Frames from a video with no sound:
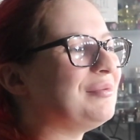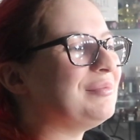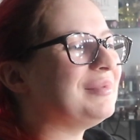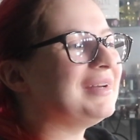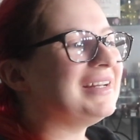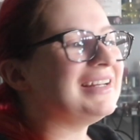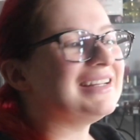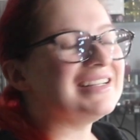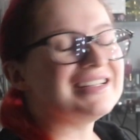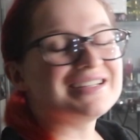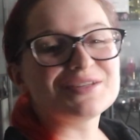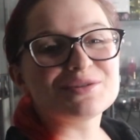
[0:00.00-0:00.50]

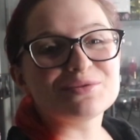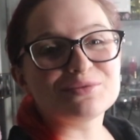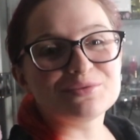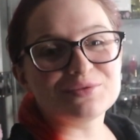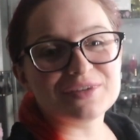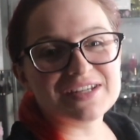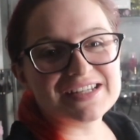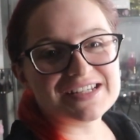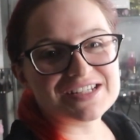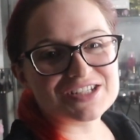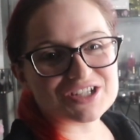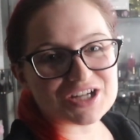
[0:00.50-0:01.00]
is
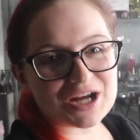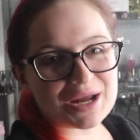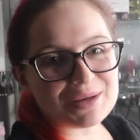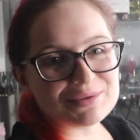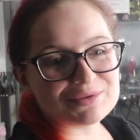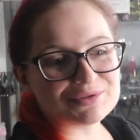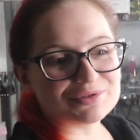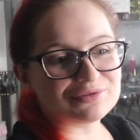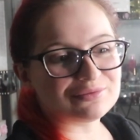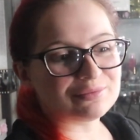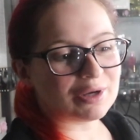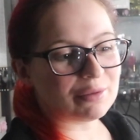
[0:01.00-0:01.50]
read a
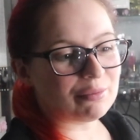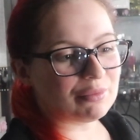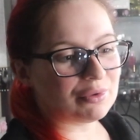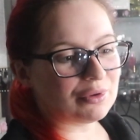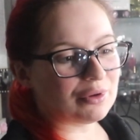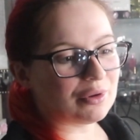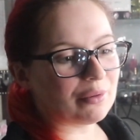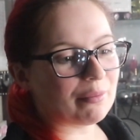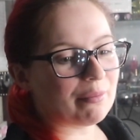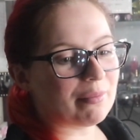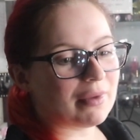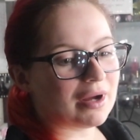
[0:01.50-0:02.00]
chapter of my
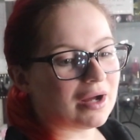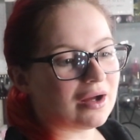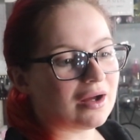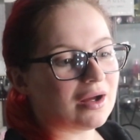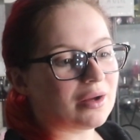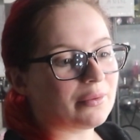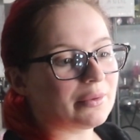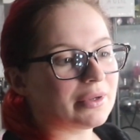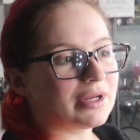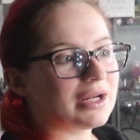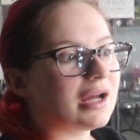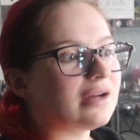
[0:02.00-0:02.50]
book, but
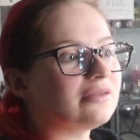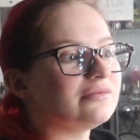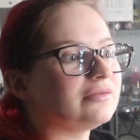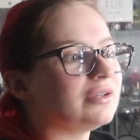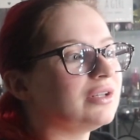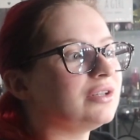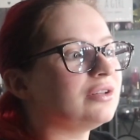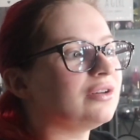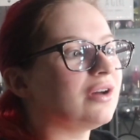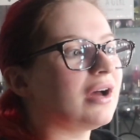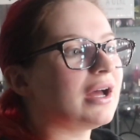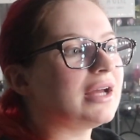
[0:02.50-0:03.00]
I'm going to have a
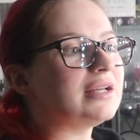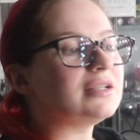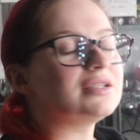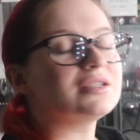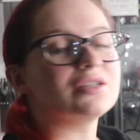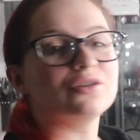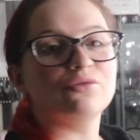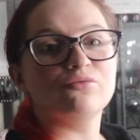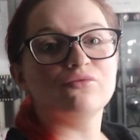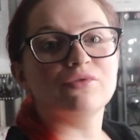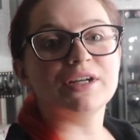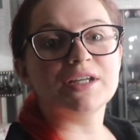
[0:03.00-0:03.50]
nice
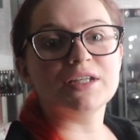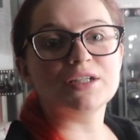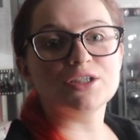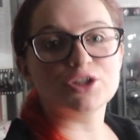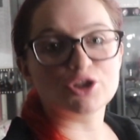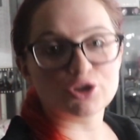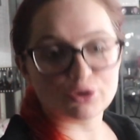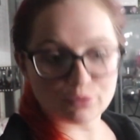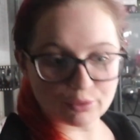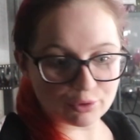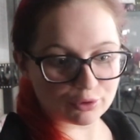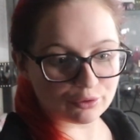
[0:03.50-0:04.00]
read
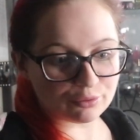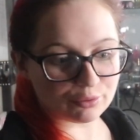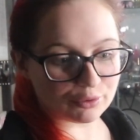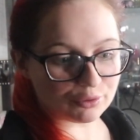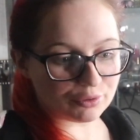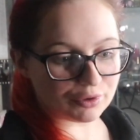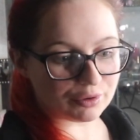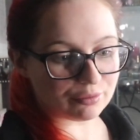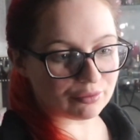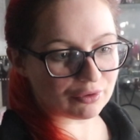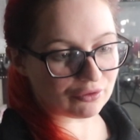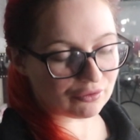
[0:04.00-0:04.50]
tomorrow
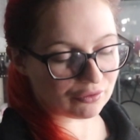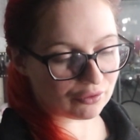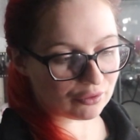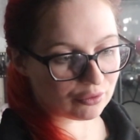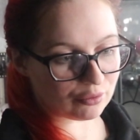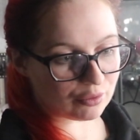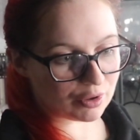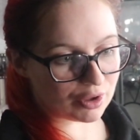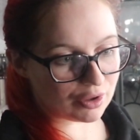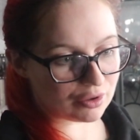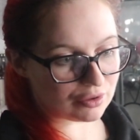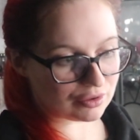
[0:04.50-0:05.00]
morning before
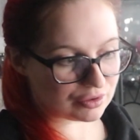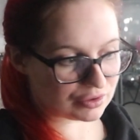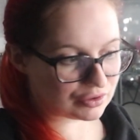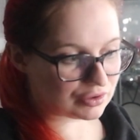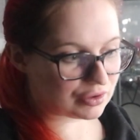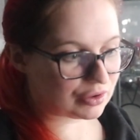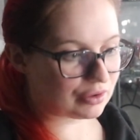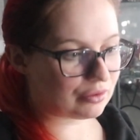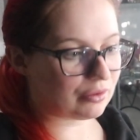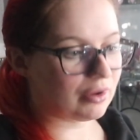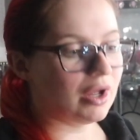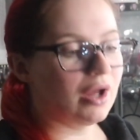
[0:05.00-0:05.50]
work, so
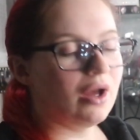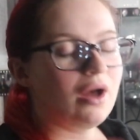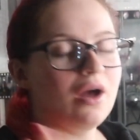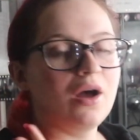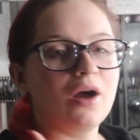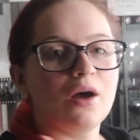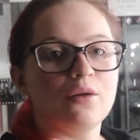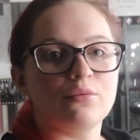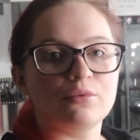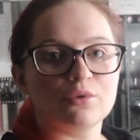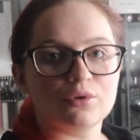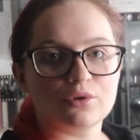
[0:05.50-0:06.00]
I'm
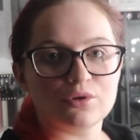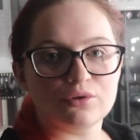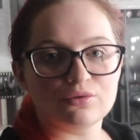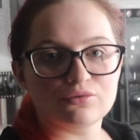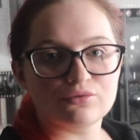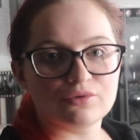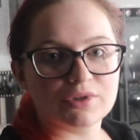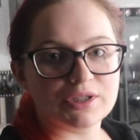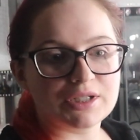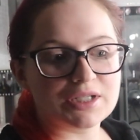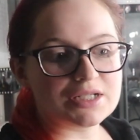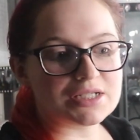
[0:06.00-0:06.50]
not going to
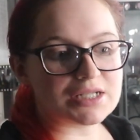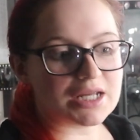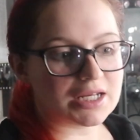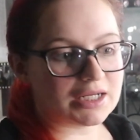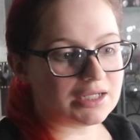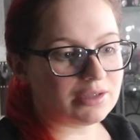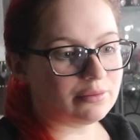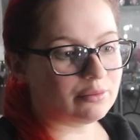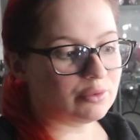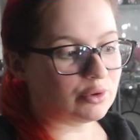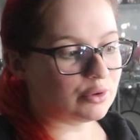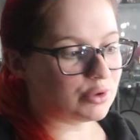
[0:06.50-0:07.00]
read
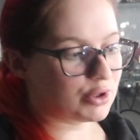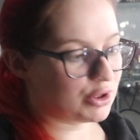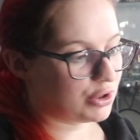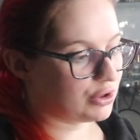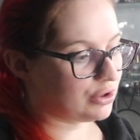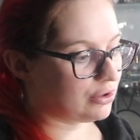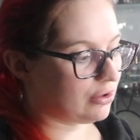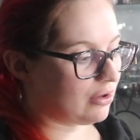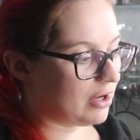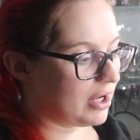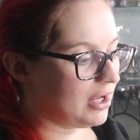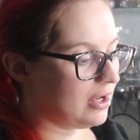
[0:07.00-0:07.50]
any more
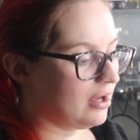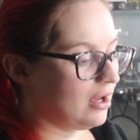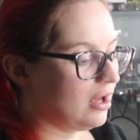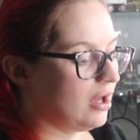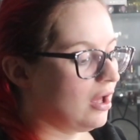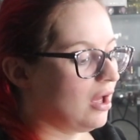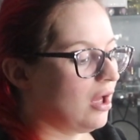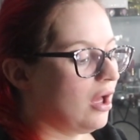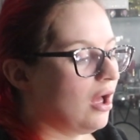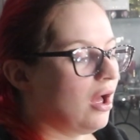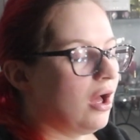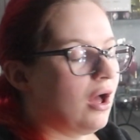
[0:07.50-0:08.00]
tonight.
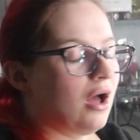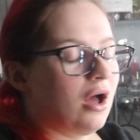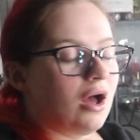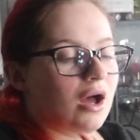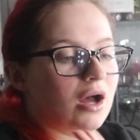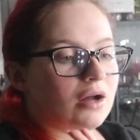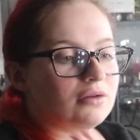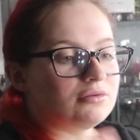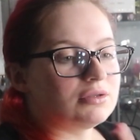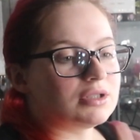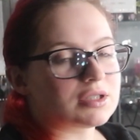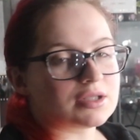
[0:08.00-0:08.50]

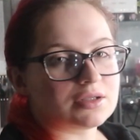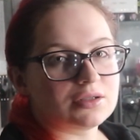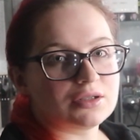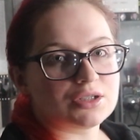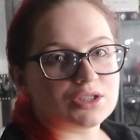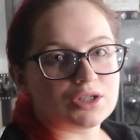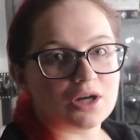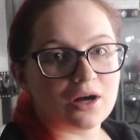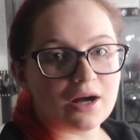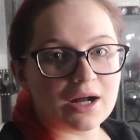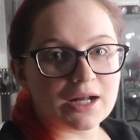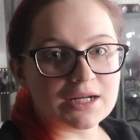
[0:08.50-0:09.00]
I'm just going to
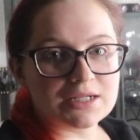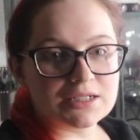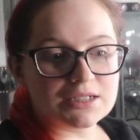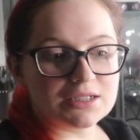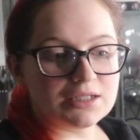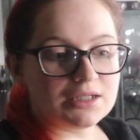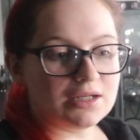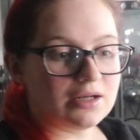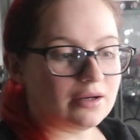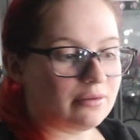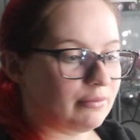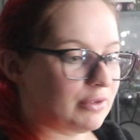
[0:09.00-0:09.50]

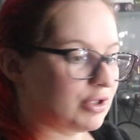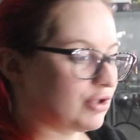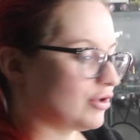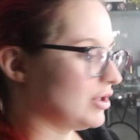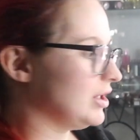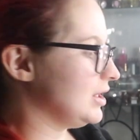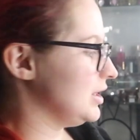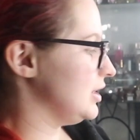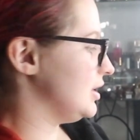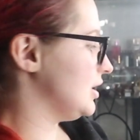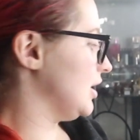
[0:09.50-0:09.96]
tidy my dressing